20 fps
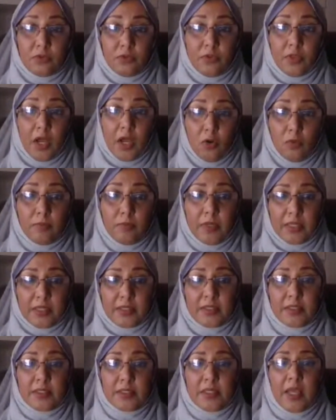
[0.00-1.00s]
to the
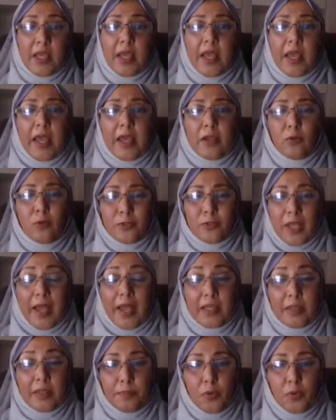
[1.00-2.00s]
homeless, and also
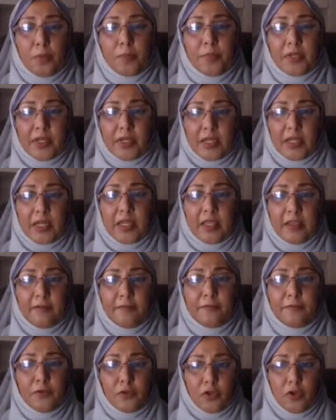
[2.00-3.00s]
unemployment
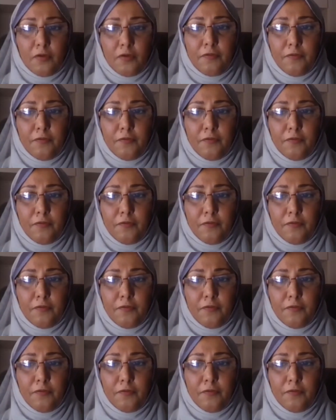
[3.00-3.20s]
relief,